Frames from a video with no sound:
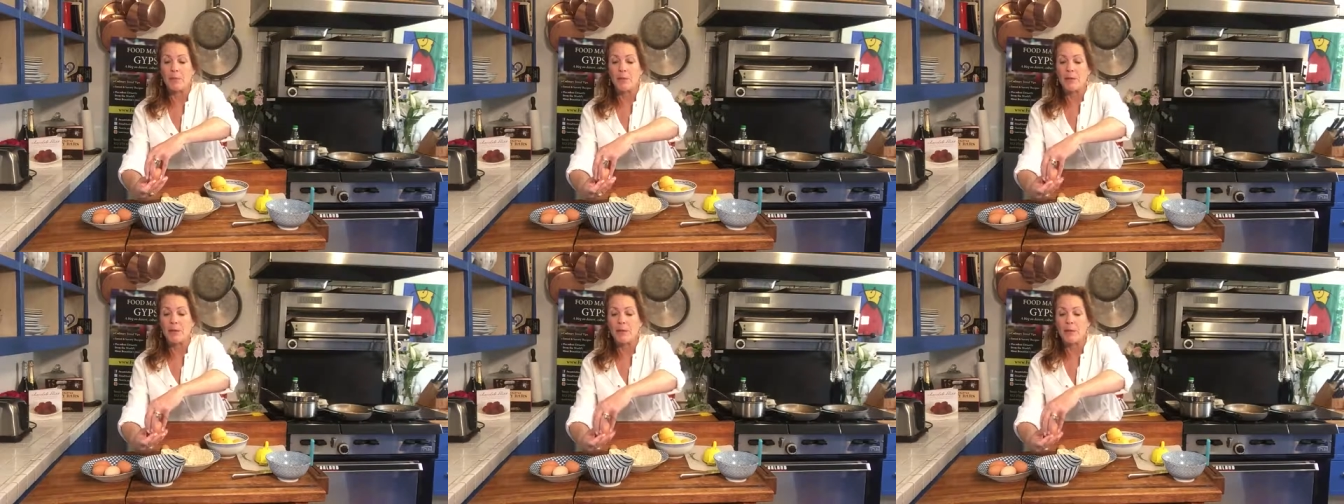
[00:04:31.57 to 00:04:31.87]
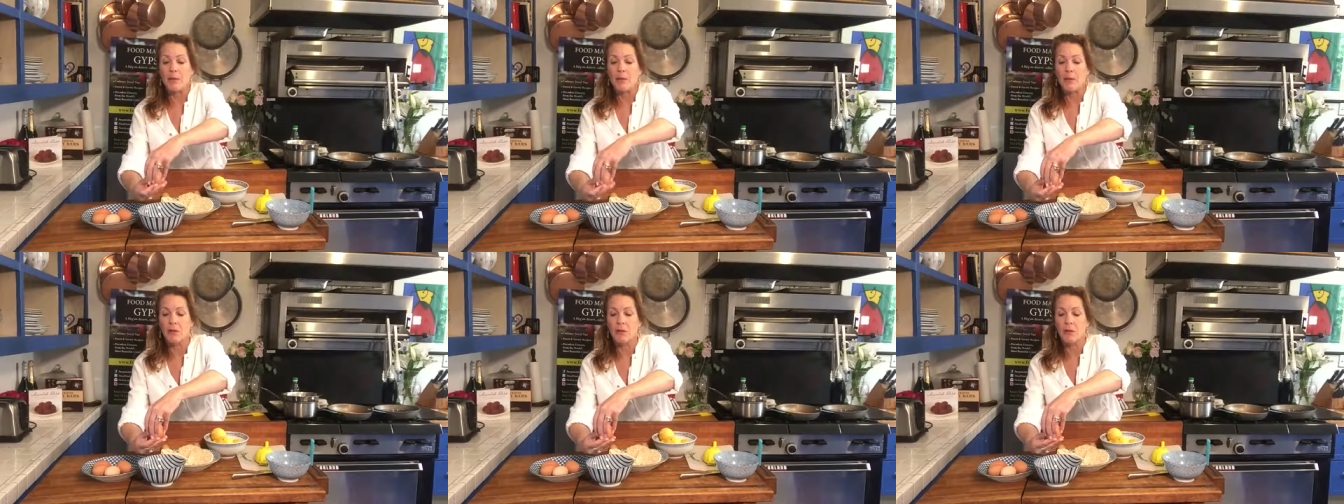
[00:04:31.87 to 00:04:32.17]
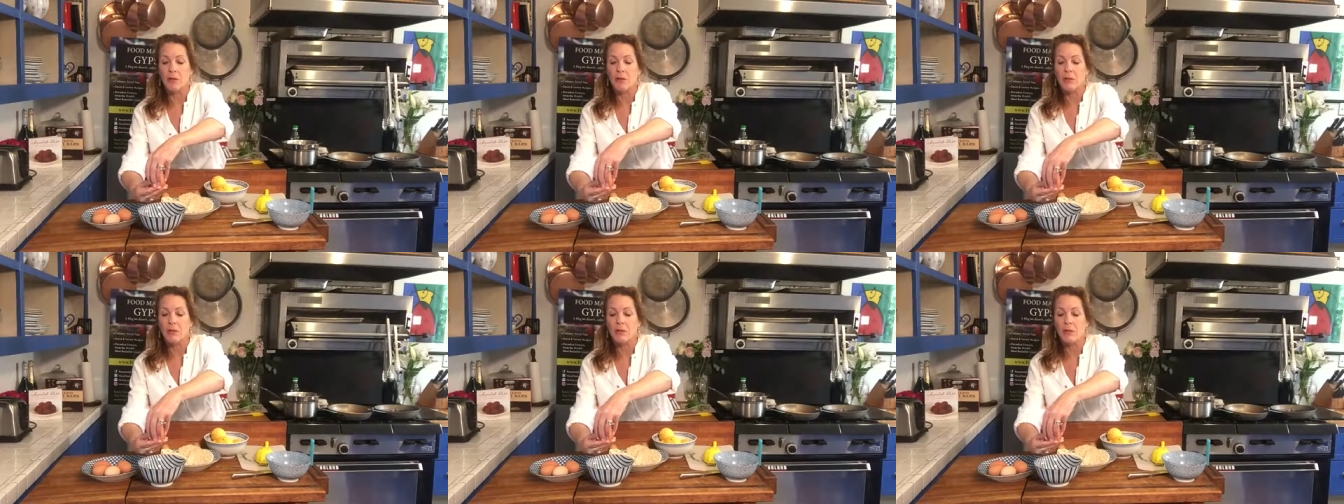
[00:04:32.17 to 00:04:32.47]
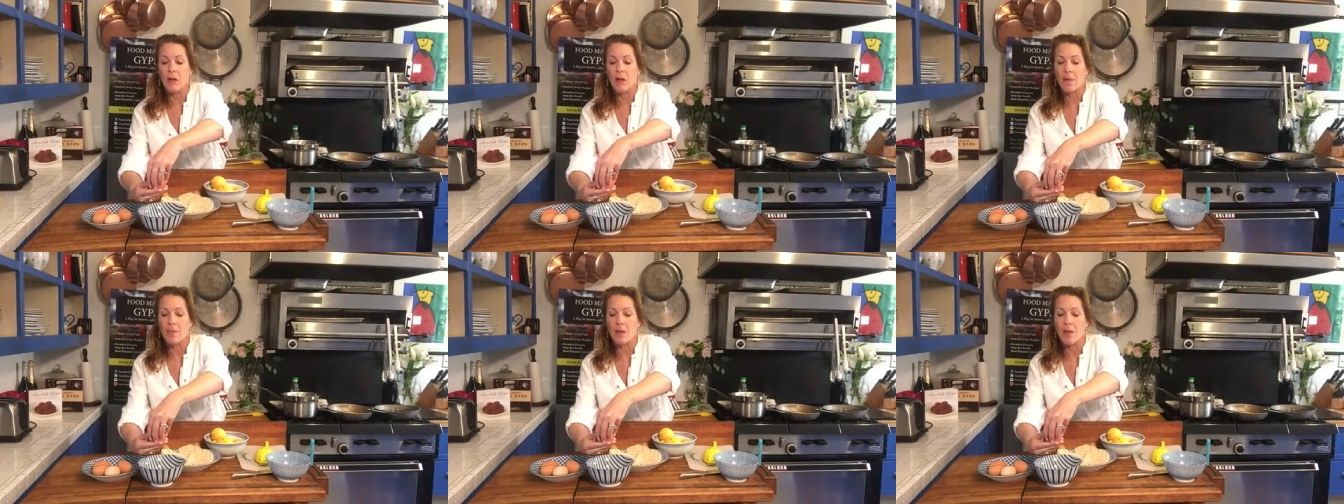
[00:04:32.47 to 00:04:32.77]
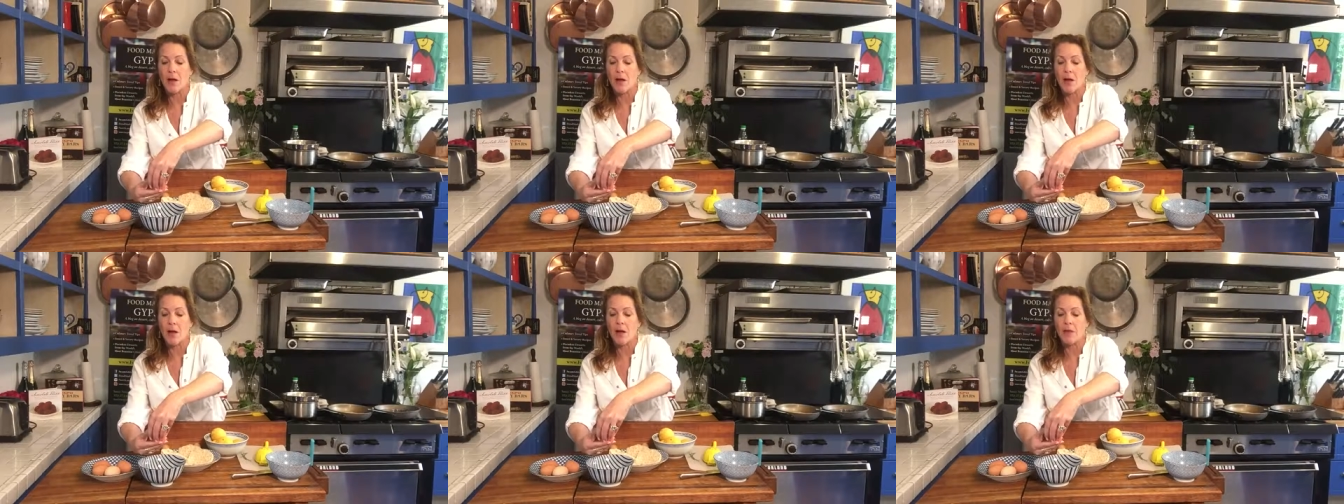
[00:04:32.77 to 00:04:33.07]
peel the
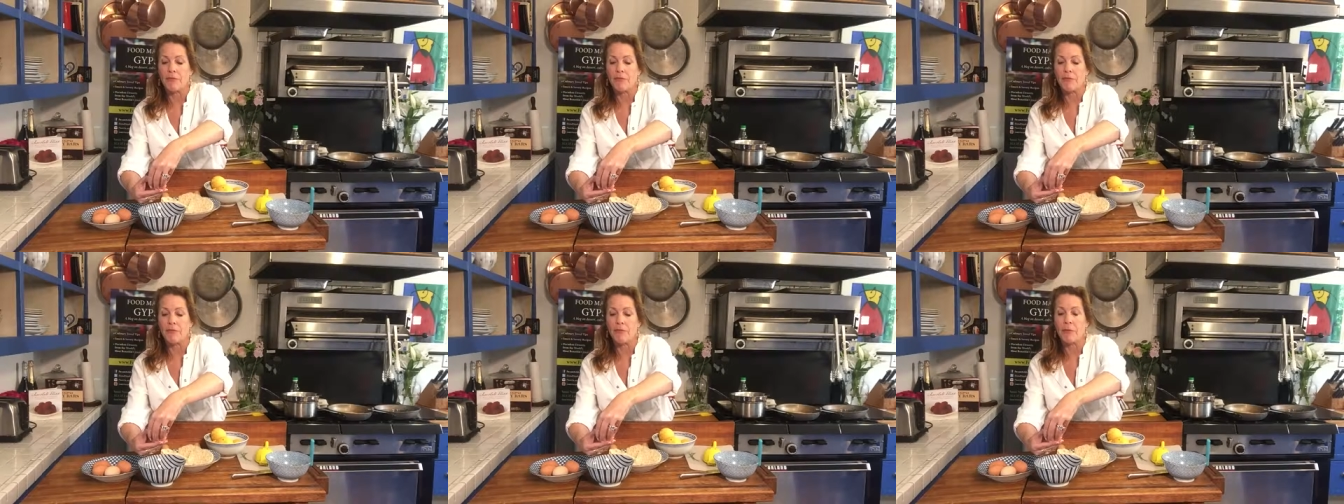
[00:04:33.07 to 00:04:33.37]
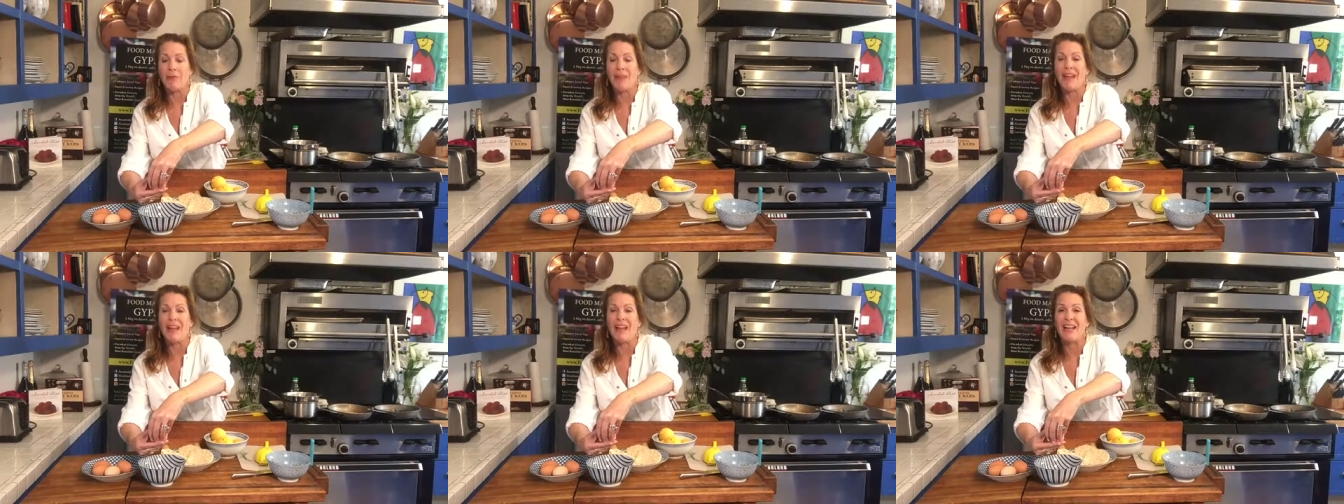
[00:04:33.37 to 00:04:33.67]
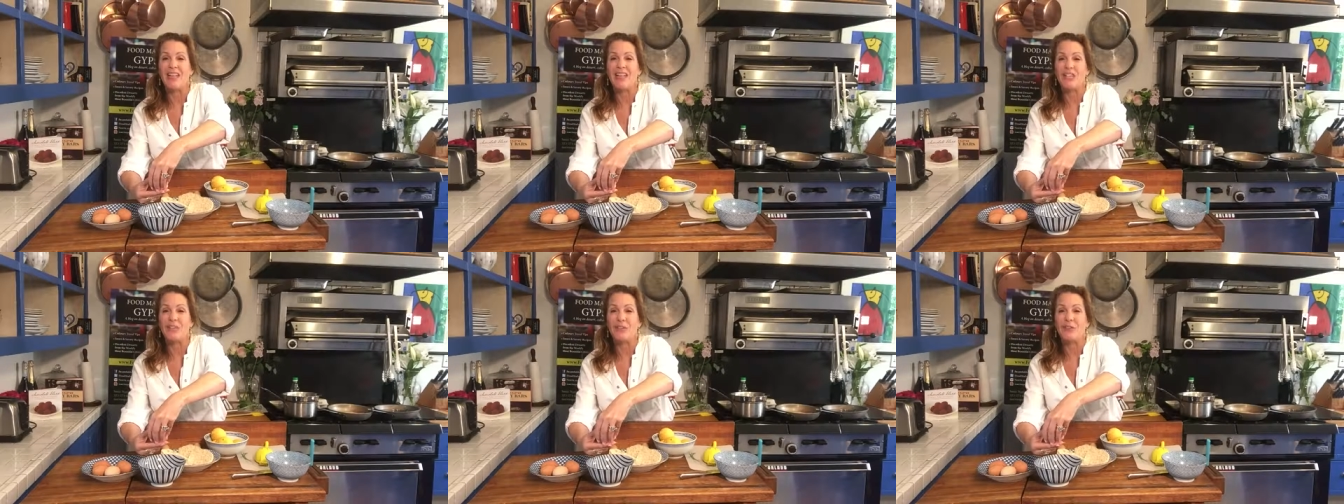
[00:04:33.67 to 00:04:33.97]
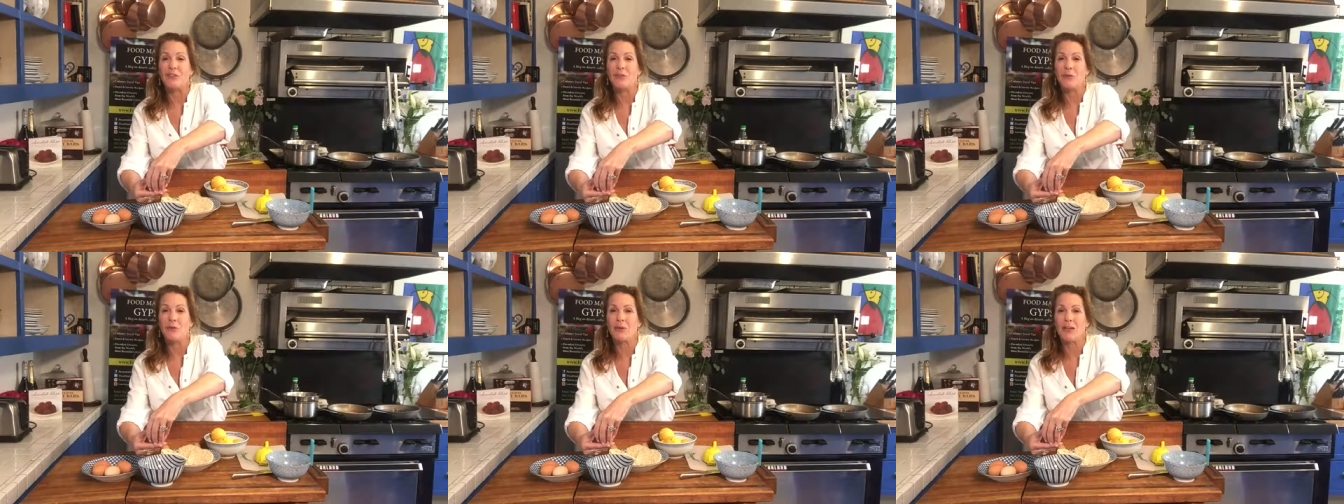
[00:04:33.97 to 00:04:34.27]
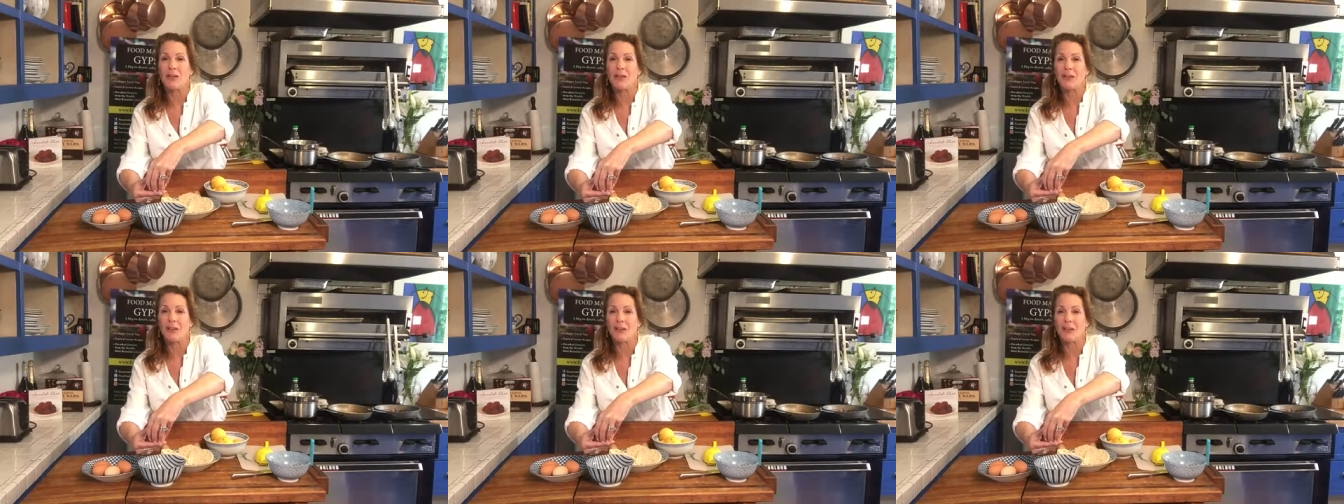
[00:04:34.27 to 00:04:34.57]
top off so the eggshells don't
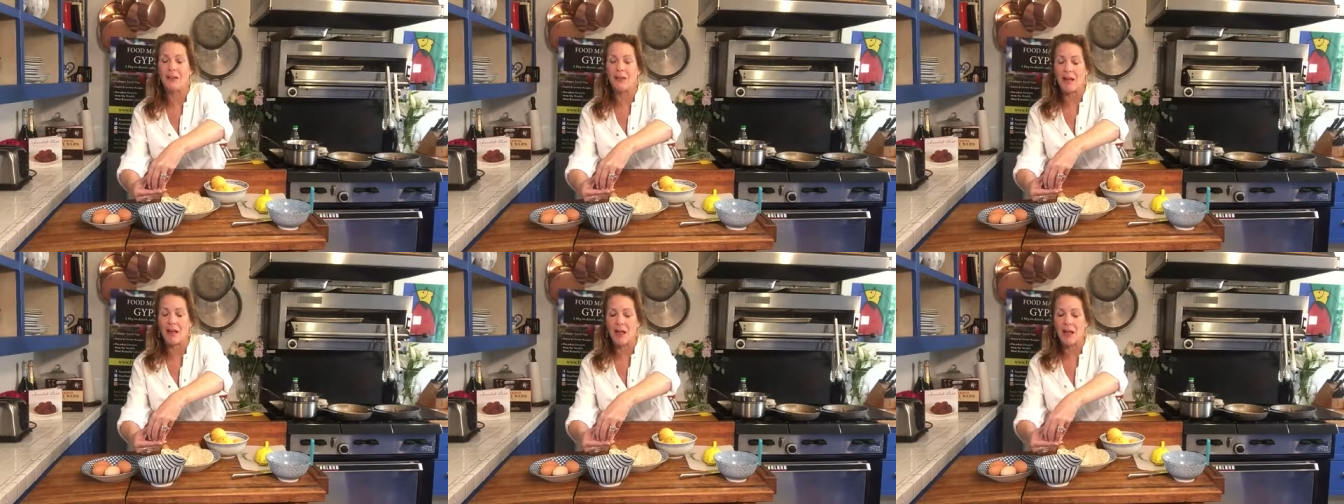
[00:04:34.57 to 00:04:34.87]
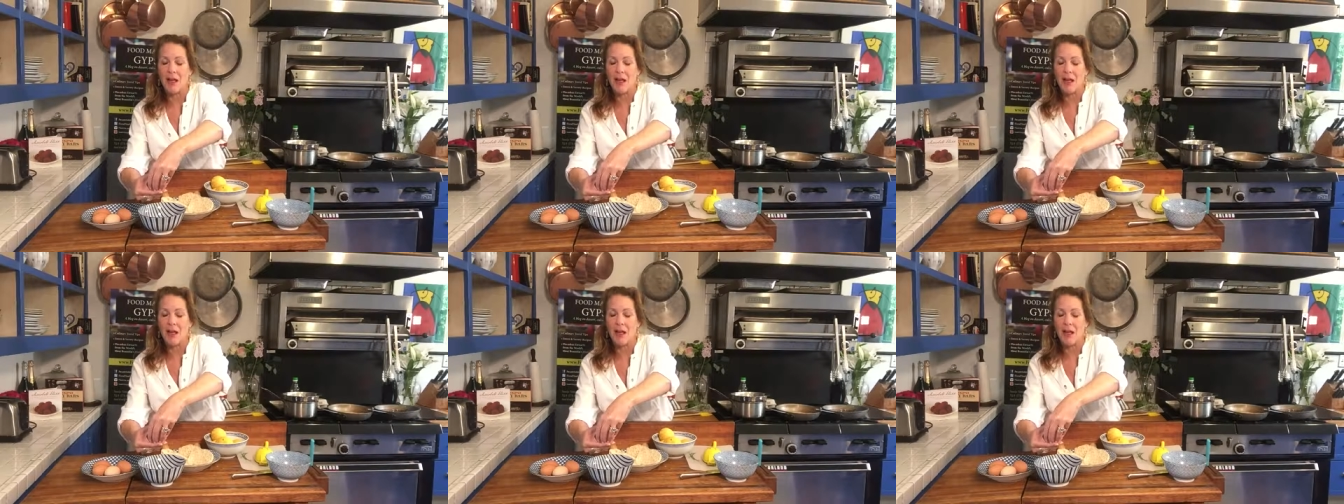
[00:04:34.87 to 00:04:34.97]
get in there.